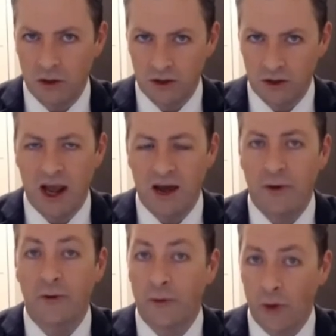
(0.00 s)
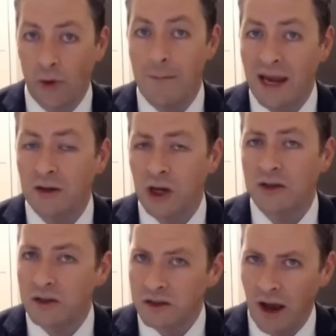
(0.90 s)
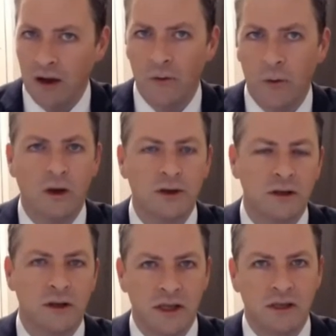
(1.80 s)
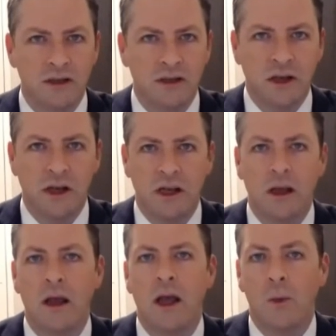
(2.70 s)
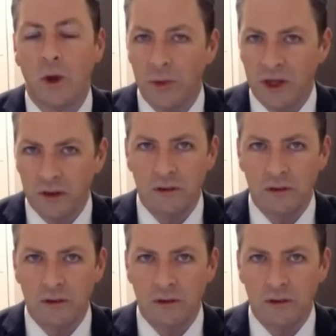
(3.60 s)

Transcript: senior staffer from Maine Justice out of Washington, D.C.